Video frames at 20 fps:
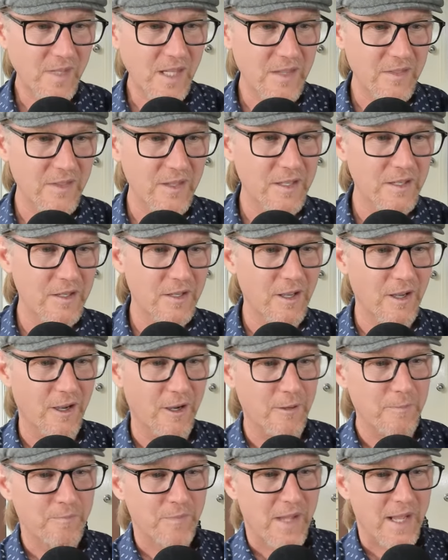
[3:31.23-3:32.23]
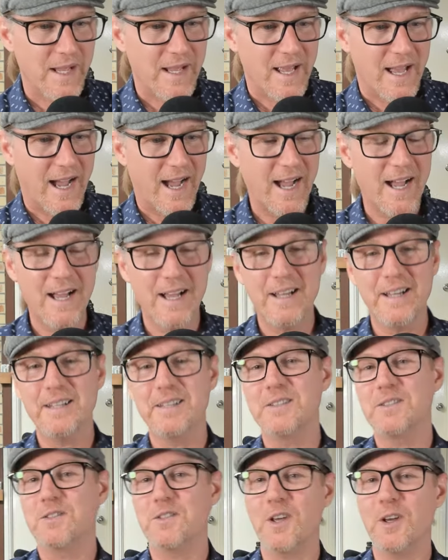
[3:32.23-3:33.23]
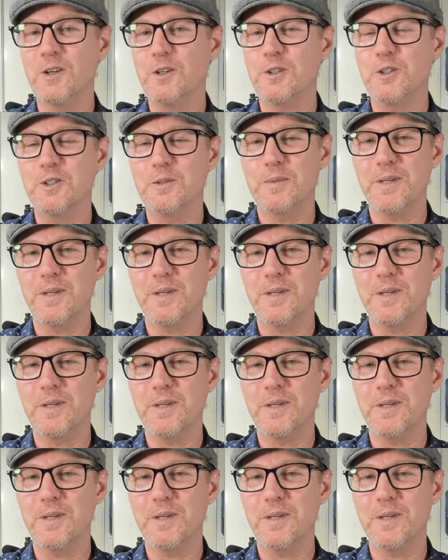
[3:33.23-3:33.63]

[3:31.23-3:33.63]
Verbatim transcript: there you go. Uh, so good